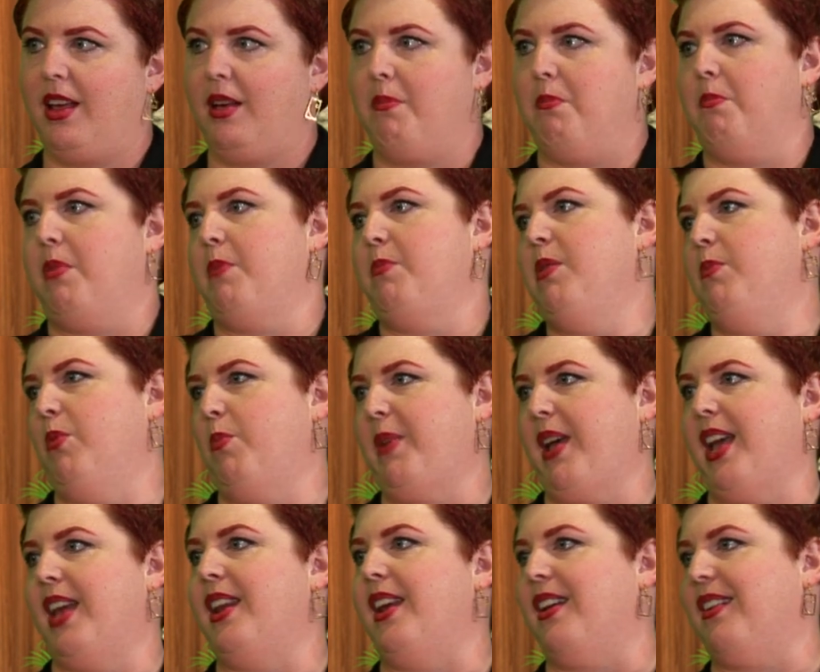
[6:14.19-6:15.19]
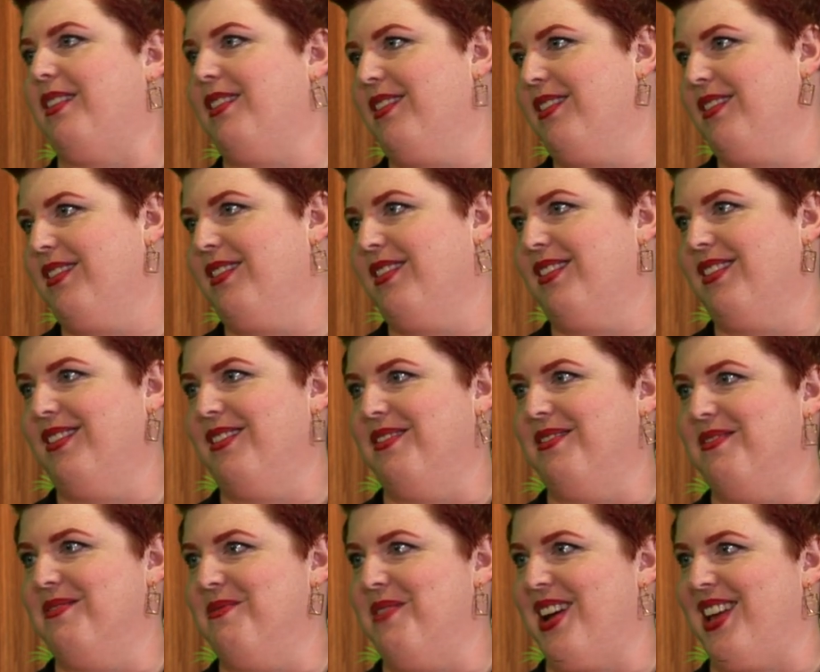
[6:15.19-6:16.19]
But people panic
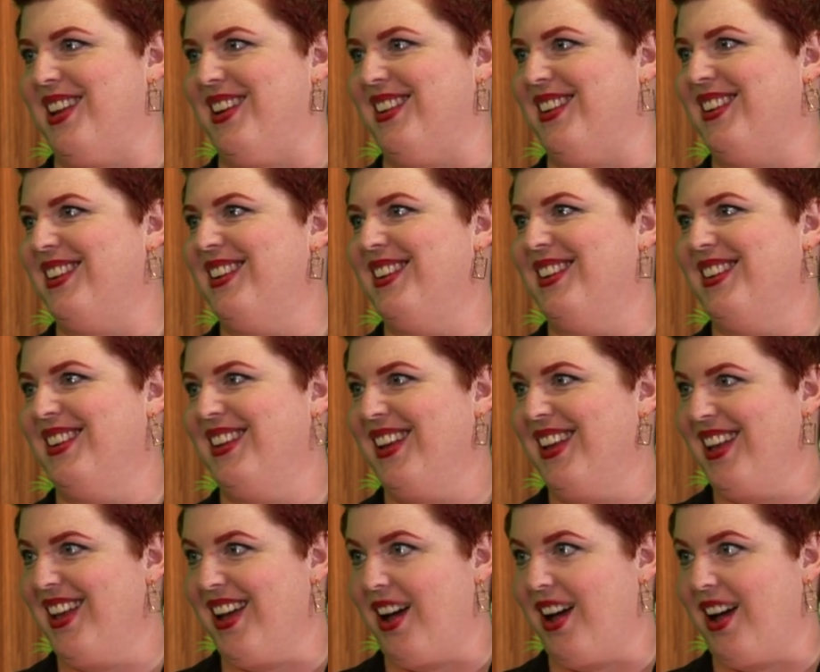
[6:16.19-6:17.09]
when on the come down